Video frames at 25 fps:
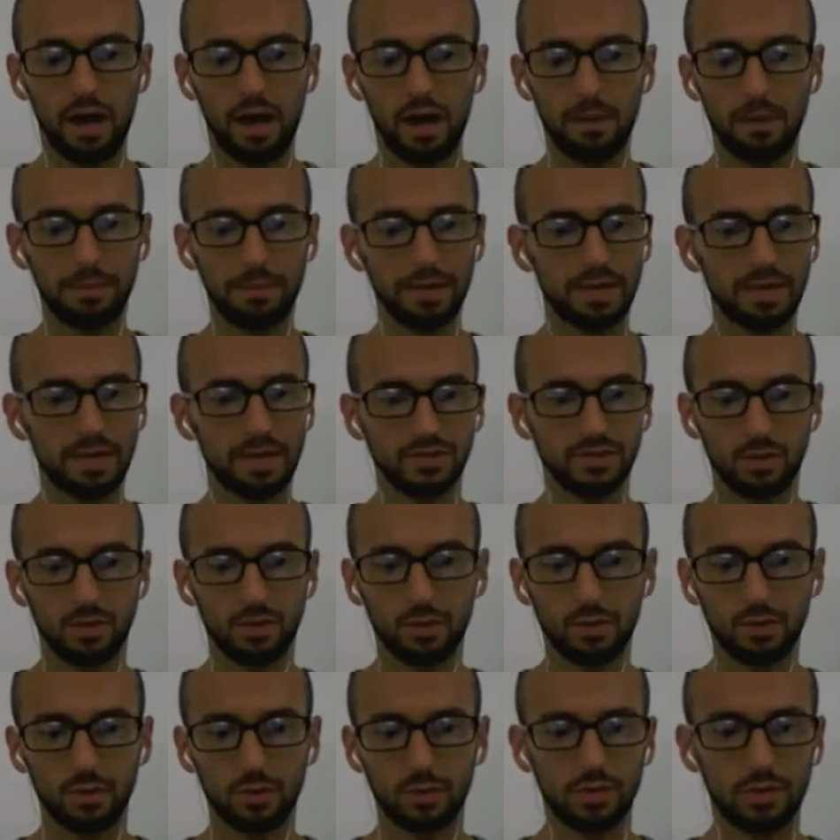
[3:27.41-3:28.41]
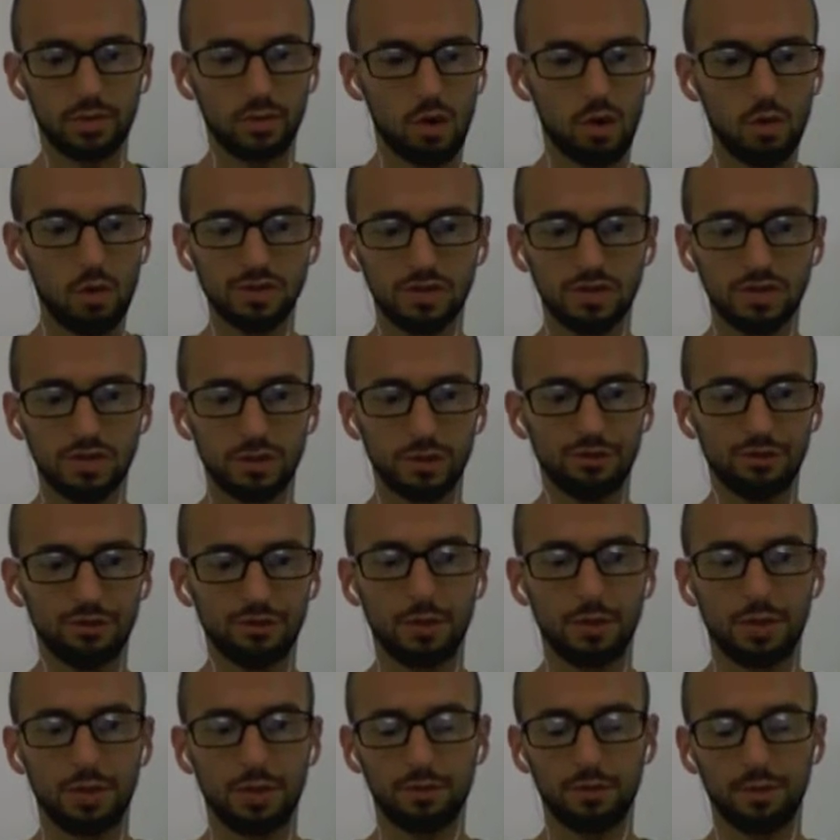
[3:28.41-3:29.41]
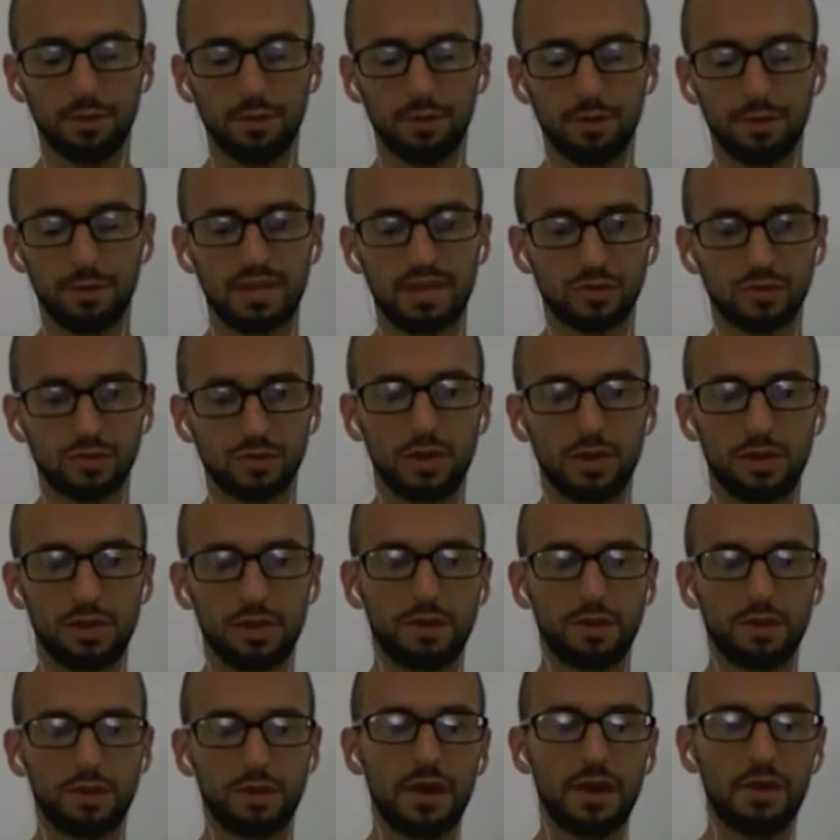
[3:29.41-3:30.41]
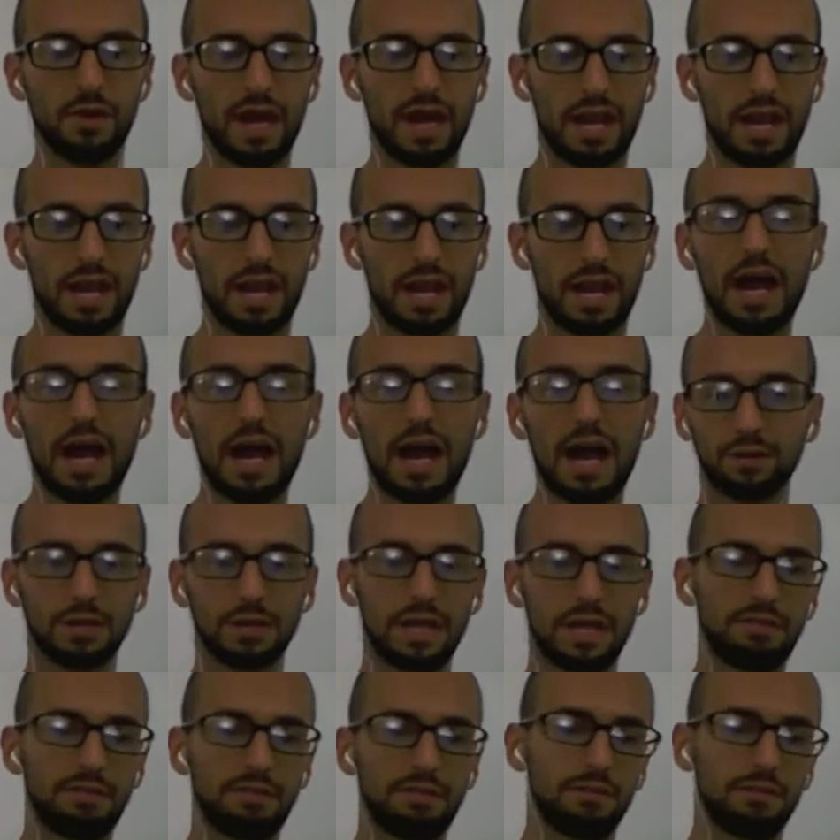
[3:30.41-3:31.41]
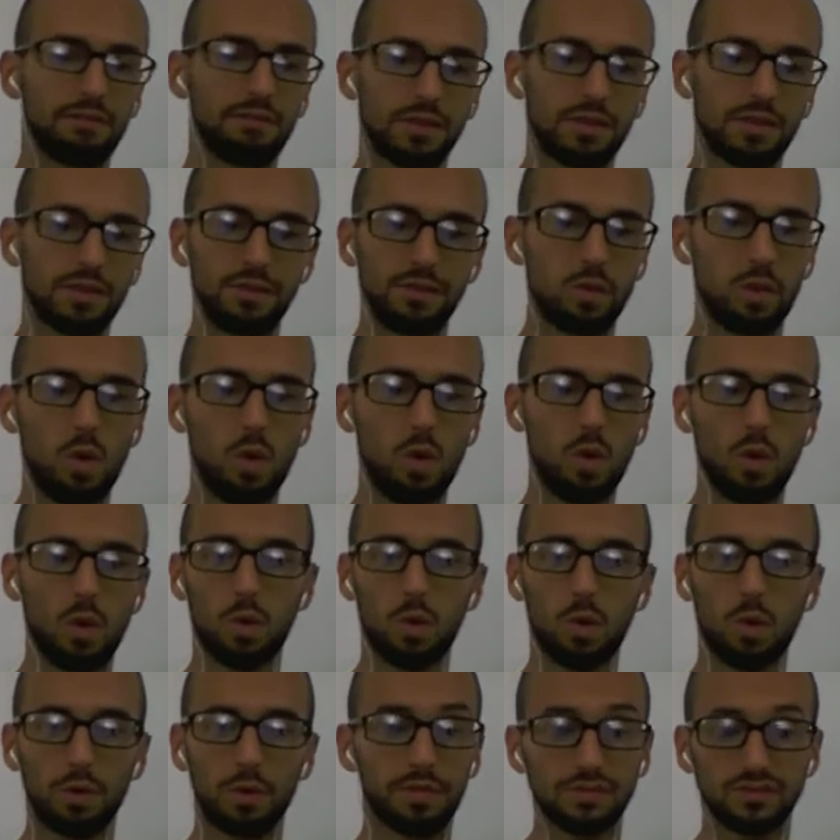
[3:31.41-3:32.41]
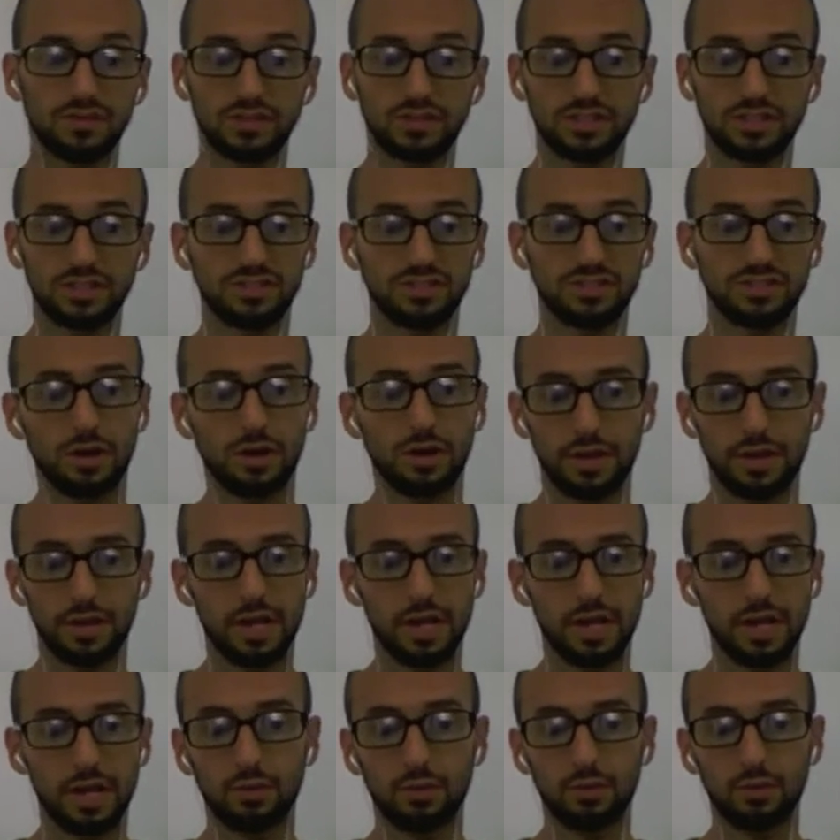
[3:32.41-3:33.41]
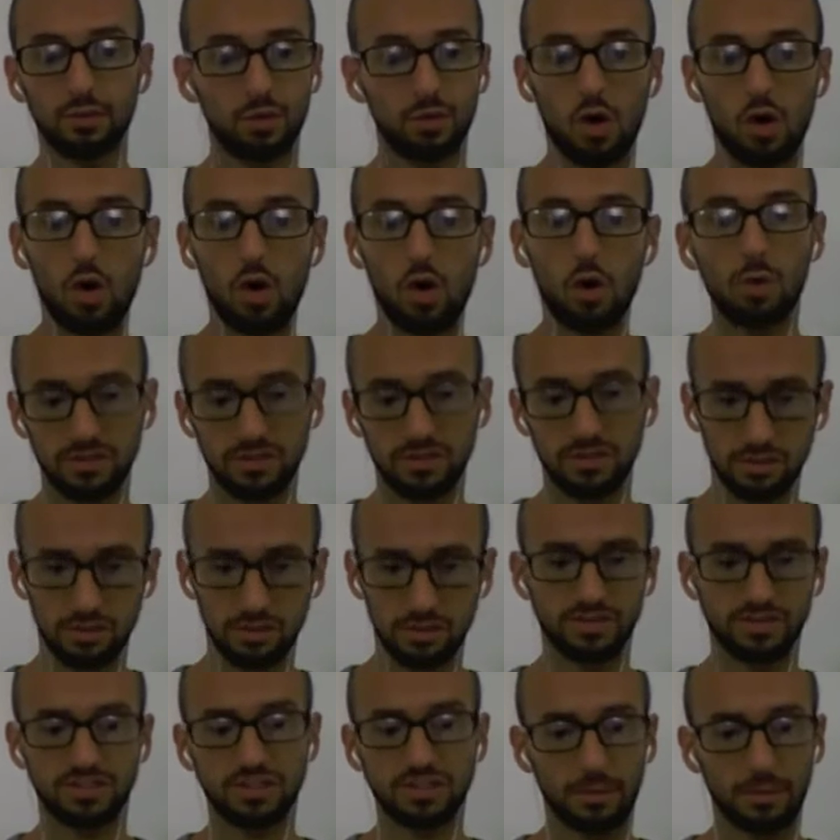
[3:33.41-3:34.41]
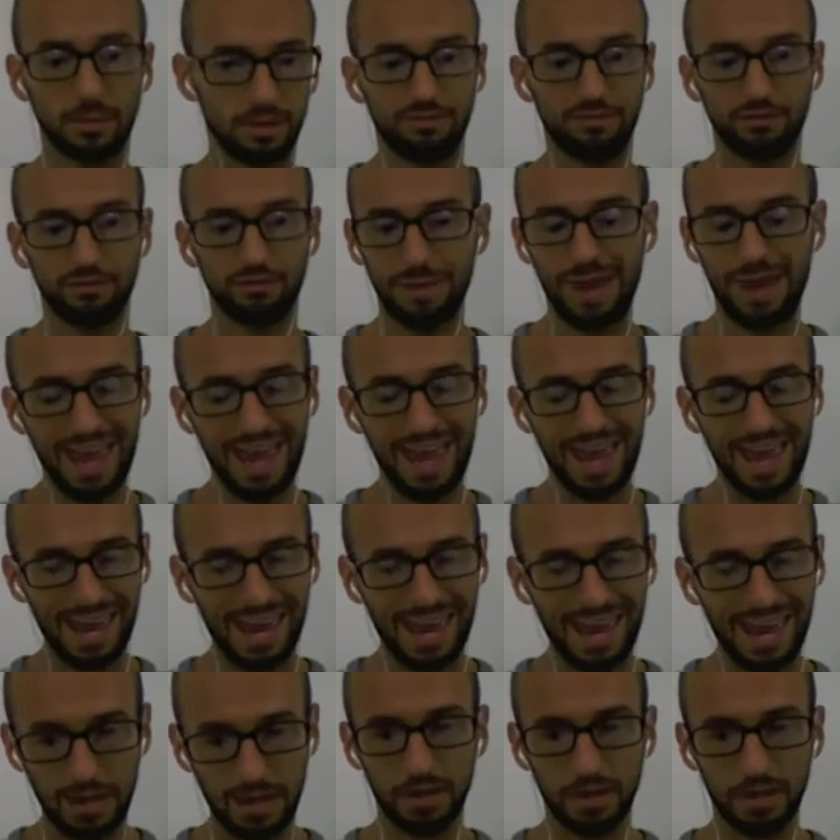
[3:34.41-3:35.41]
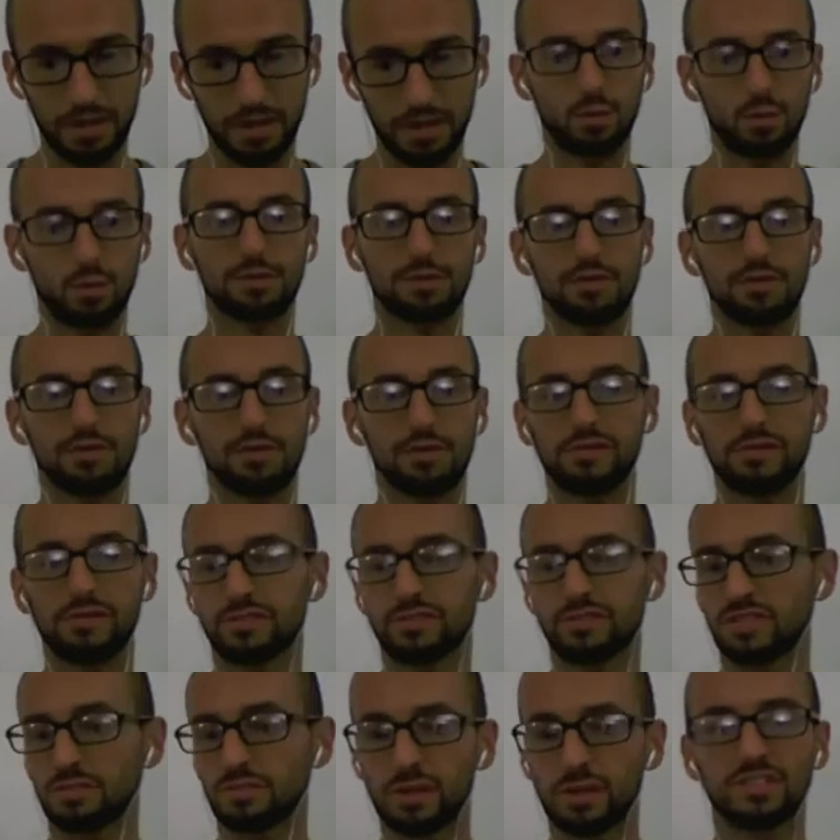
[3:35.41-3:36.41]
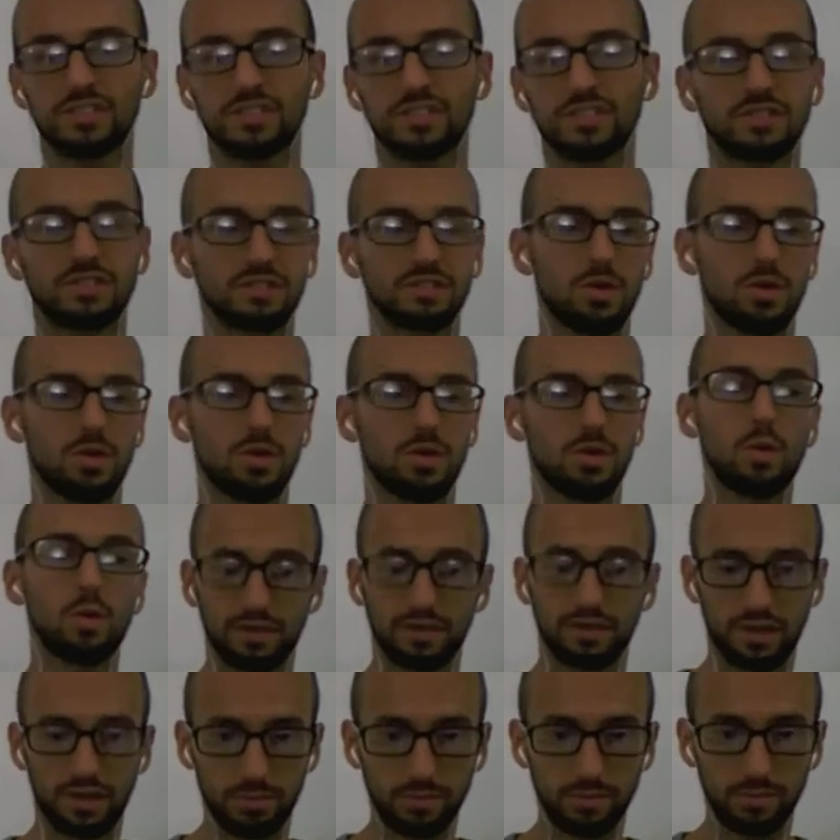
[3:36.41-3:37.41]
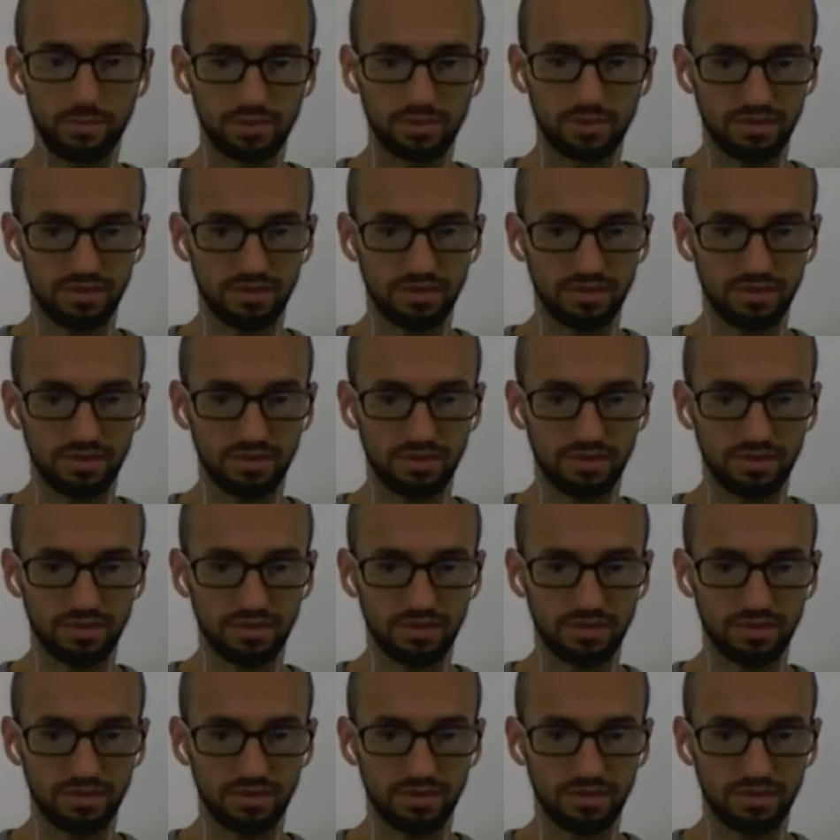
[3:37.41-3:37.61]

Because you can always learn from other resellers, whether they're at a higher level than you or they're just starting out. You can always learn something from anybody, whether they're the smartest or the dumbest.